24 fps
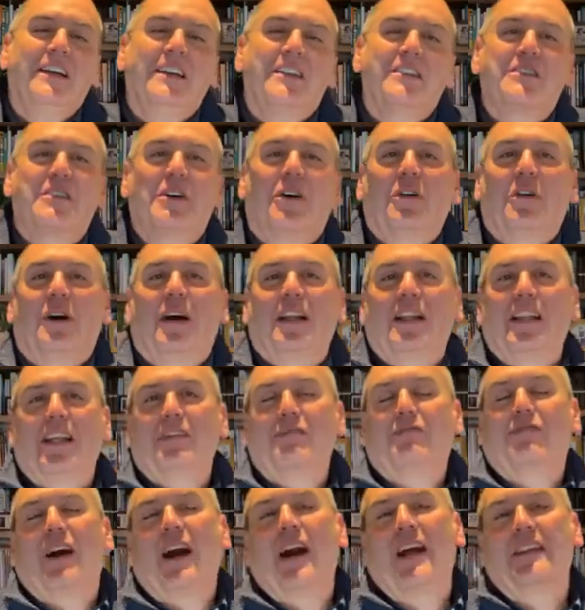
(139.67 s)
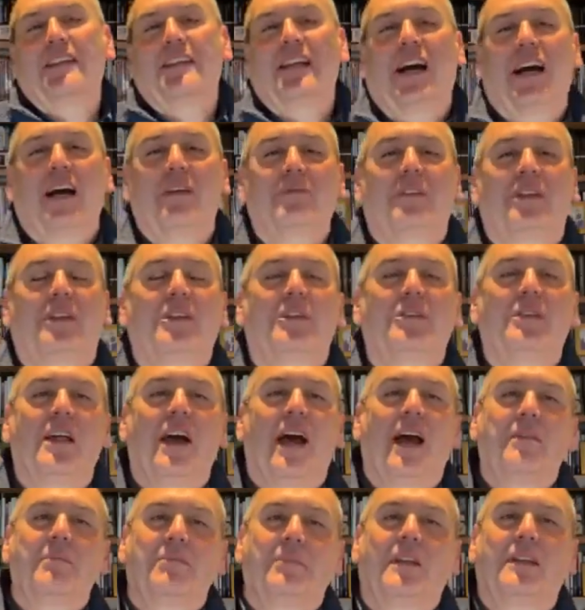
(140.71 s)
So I did find time to do
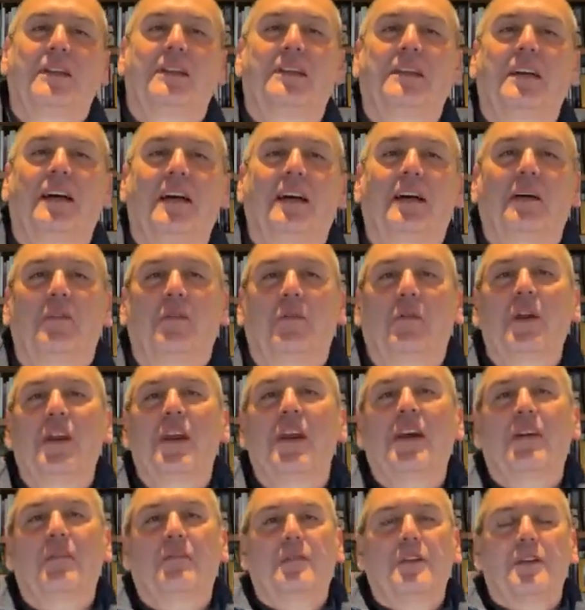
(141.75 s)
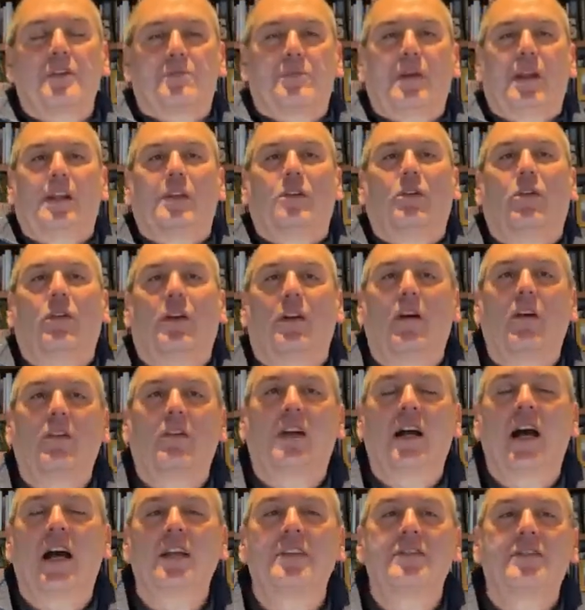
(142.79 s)
that, but we have just been going all
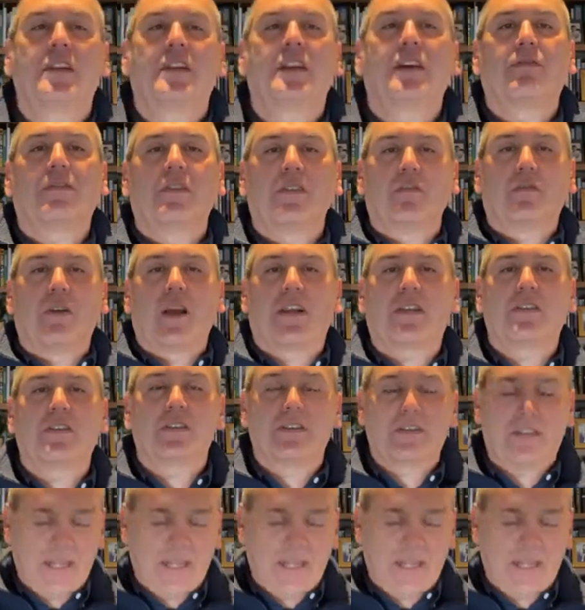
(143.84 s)
kinds of different directions.